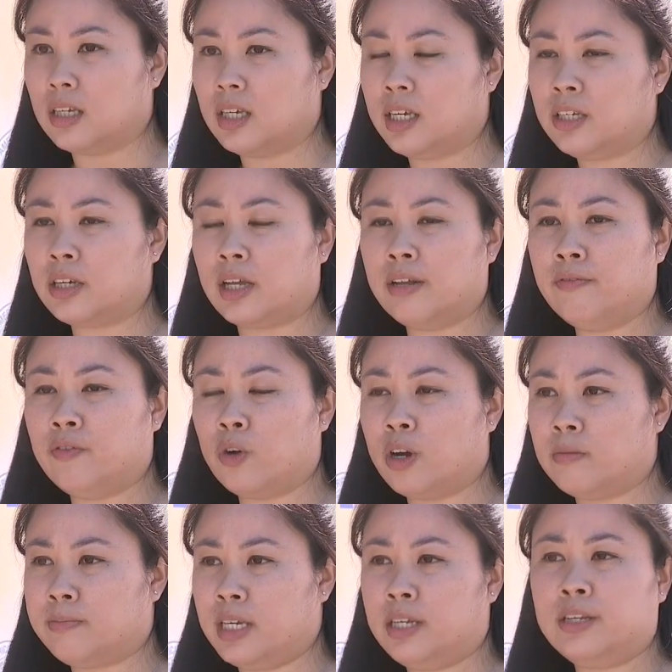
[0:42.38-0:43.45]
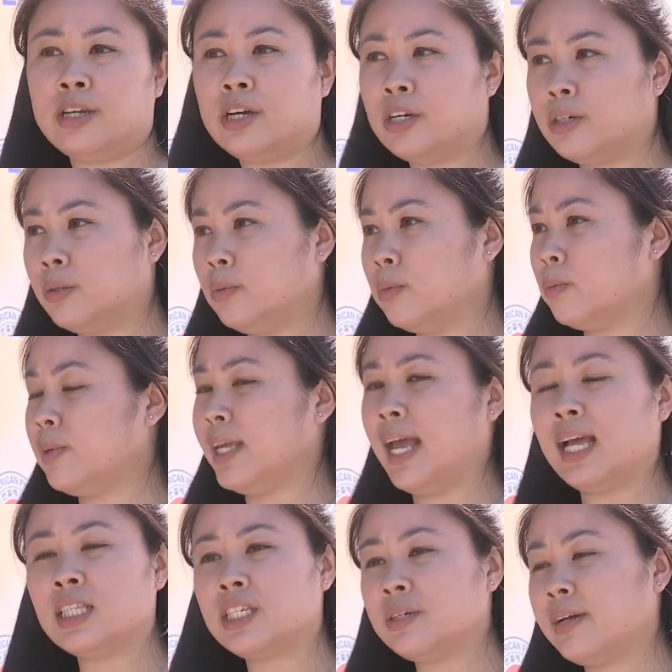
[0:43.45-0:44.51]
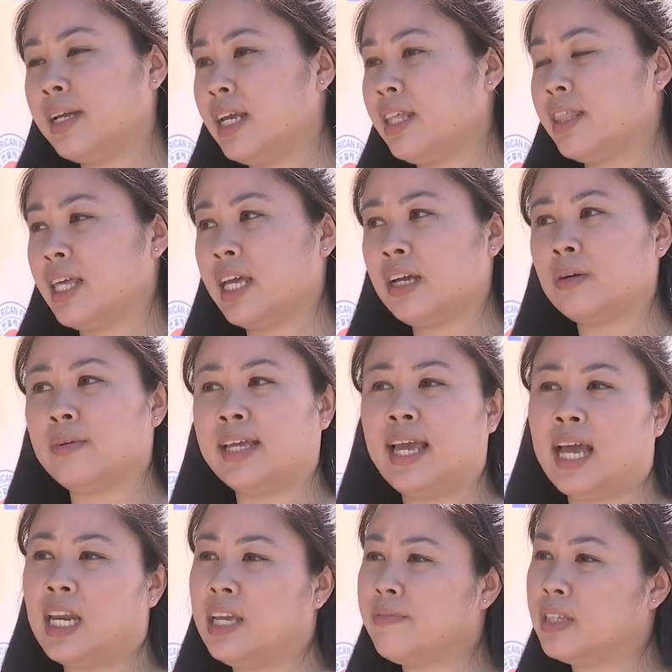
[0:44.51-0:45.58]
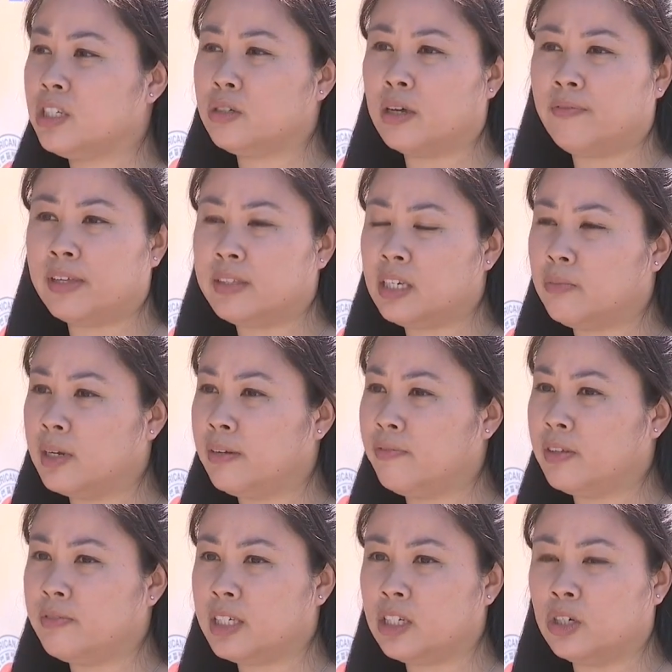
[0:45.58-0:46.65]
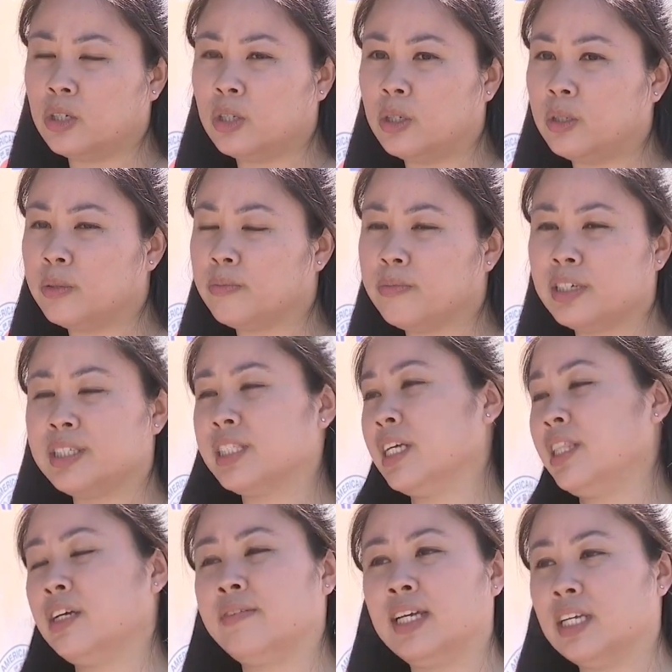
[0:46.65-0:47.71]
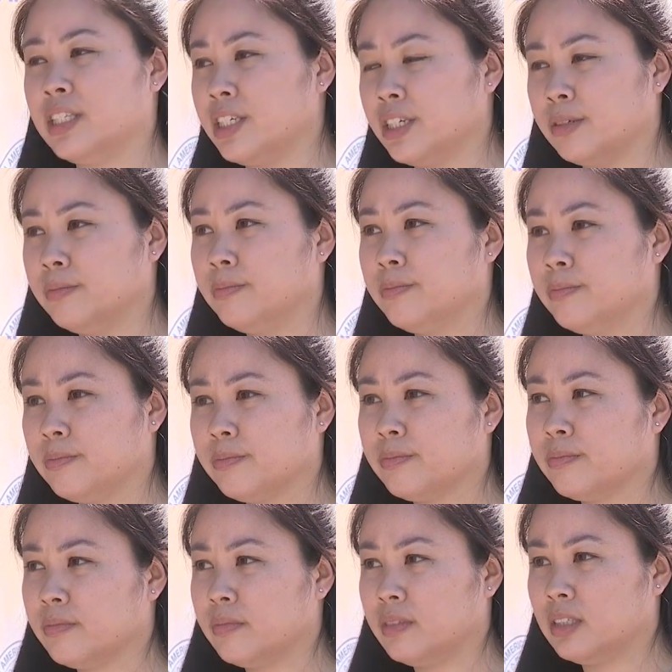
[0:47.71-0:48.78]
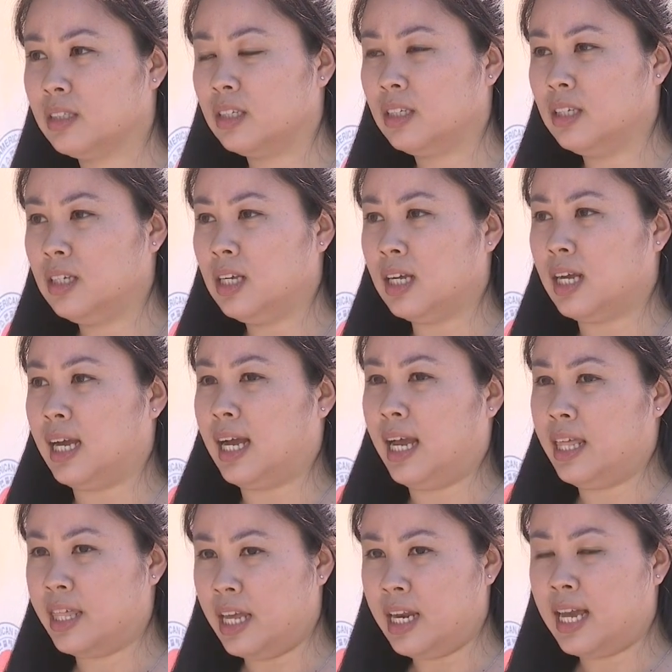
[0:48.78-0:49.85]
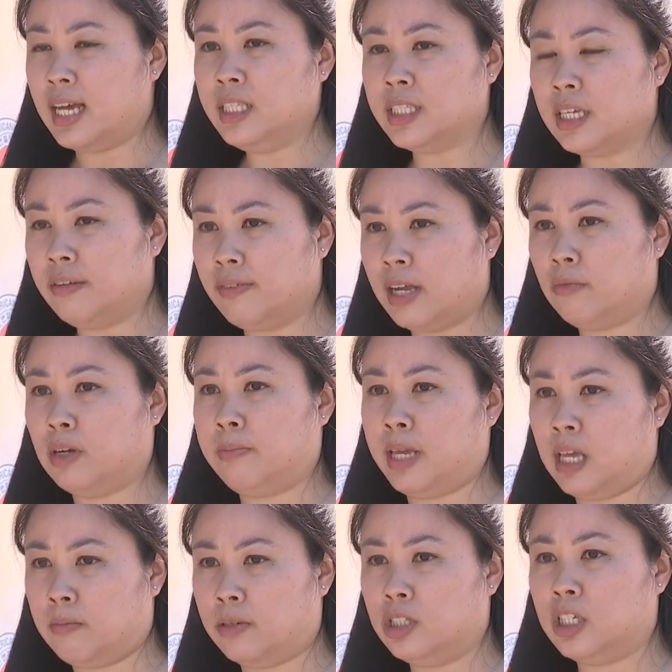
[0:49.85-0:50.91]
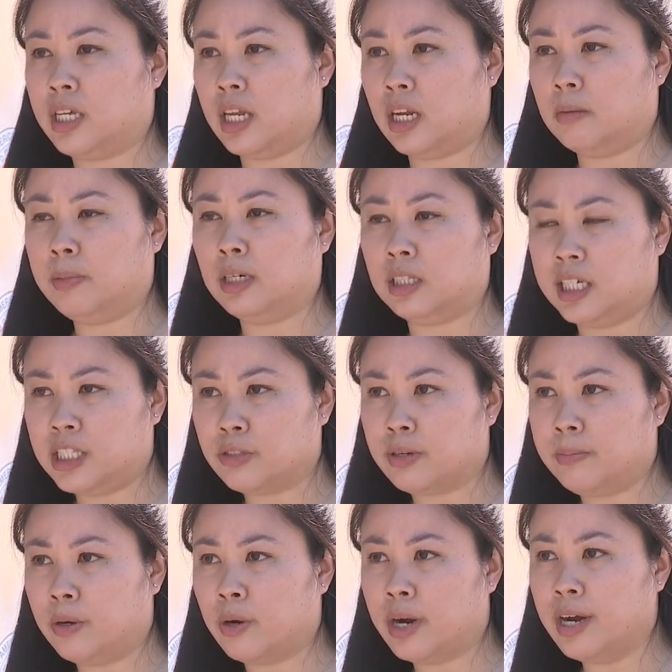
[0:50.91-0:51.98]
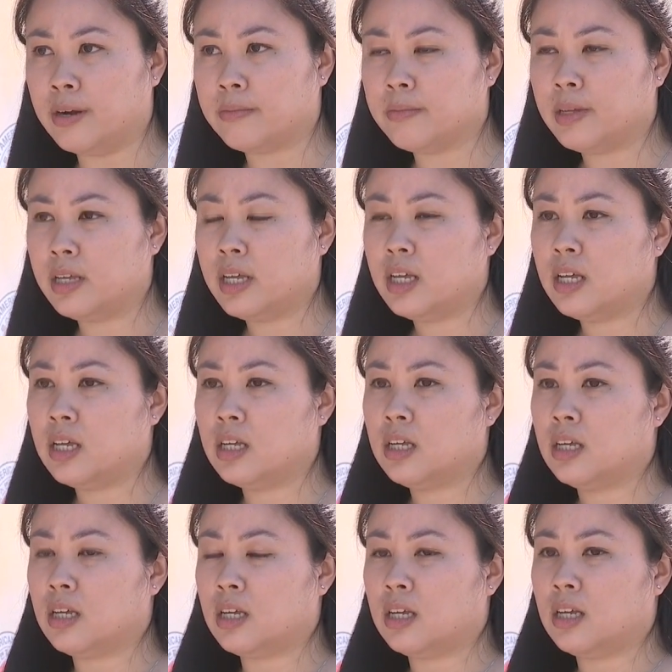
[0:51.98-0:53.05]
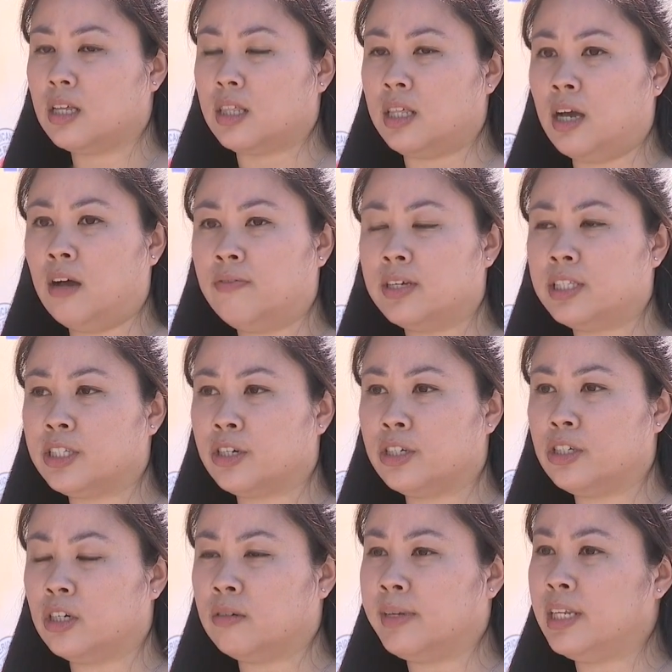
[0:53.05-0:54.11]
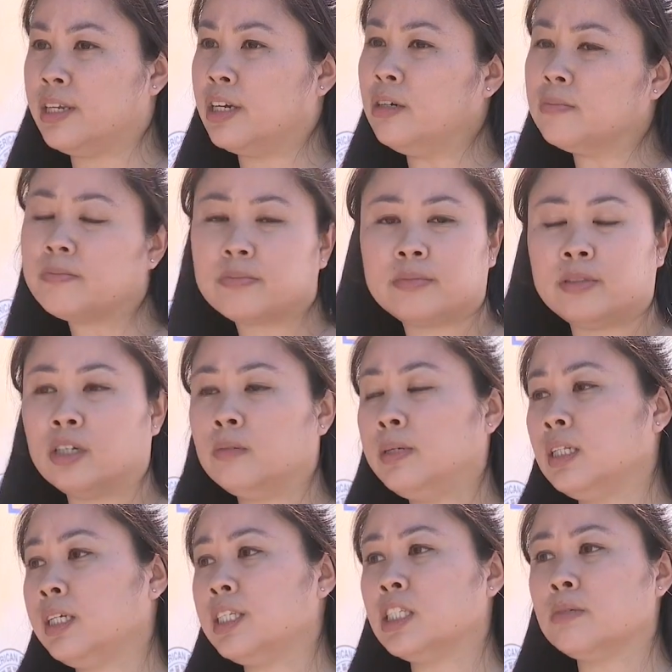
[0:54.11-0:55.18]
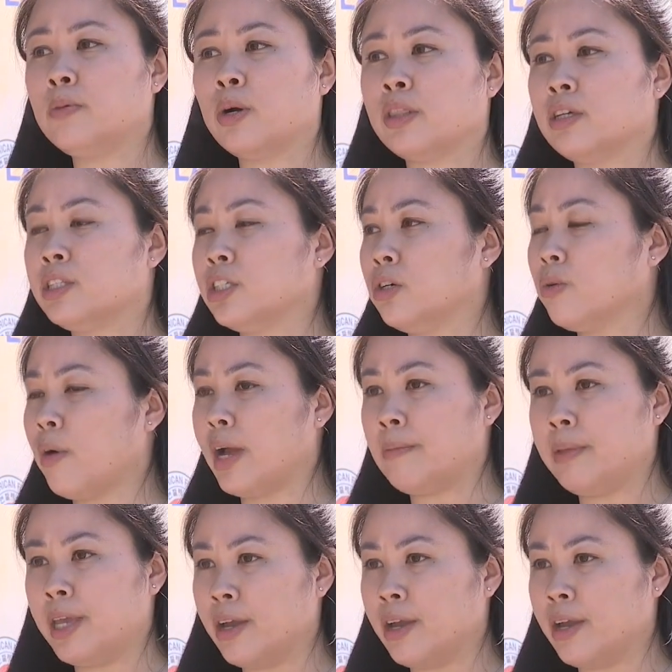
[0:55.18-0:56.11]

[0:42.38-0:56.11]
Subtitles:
he informed me, no, we can't do anything. We can't even do a 5150 hold. There's nothing we can do. I then asked if I would be able to get a police report. The officer told me, nope, no police report. There's no crime